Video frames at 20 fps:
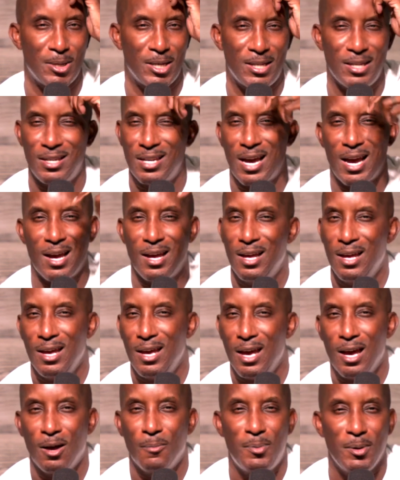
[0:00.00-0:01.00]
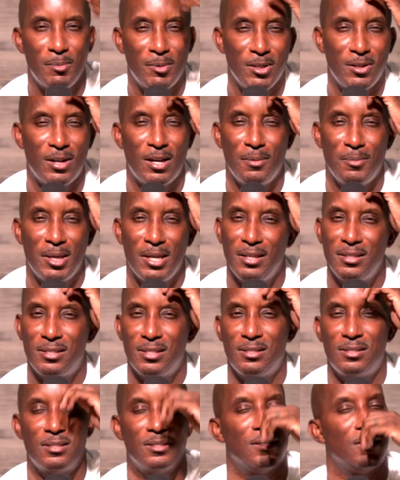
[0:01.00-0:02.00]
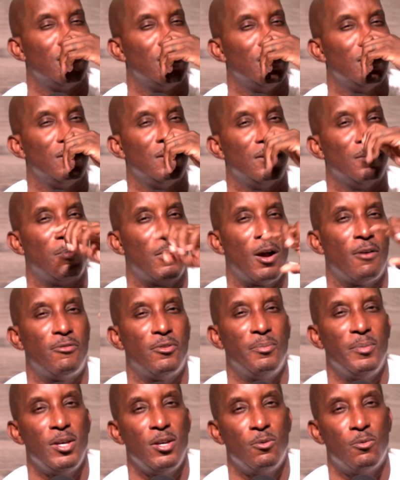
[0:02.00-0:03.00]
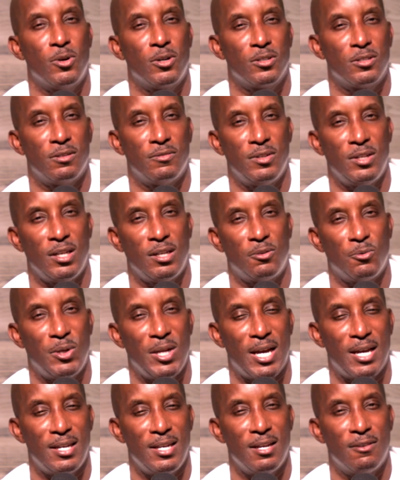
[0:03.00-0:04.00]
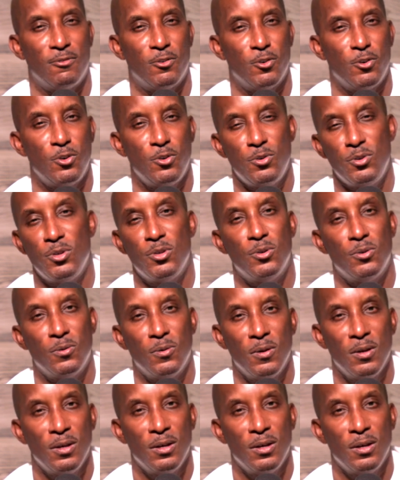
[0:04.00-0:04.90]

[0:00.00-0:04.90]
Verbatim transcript: And didn't I help people in your name? And he says, Depart from me, you workers of iniquity. I never knew you.